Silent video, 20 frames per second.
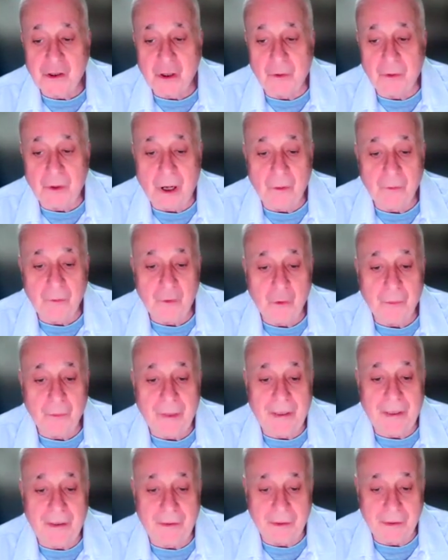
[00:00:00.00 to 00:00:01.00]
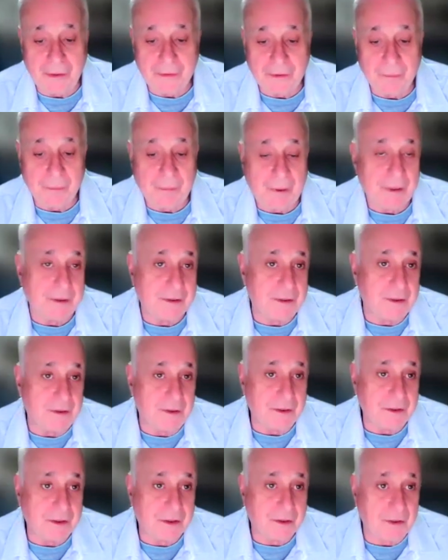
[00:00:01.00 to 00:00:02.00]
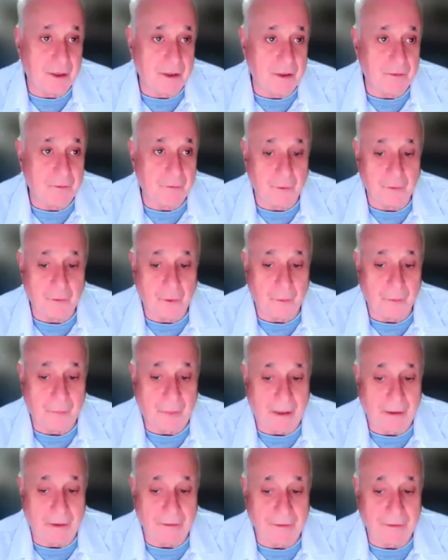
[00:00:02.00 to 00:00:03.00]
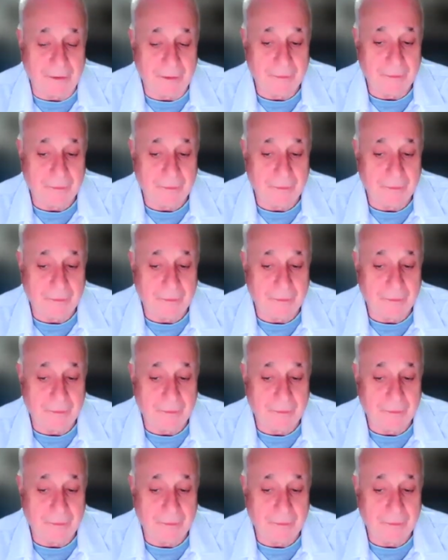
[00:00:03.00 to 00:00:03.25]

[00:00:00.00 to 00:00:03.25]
show how humane is the Palestinian struggle for normality.